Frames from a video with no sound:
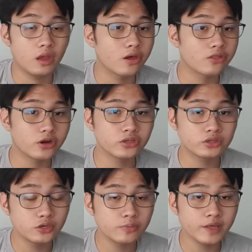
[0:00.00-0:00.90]
There are
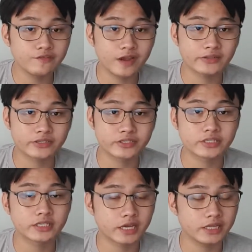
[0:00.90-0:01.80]
two main factors
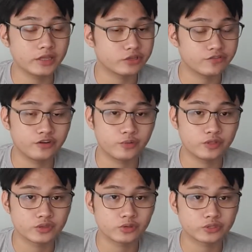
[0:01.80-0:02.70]
that can interfere with
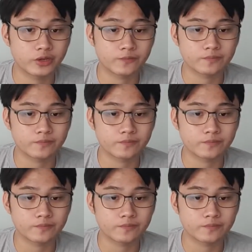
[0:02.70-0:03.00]
soldering.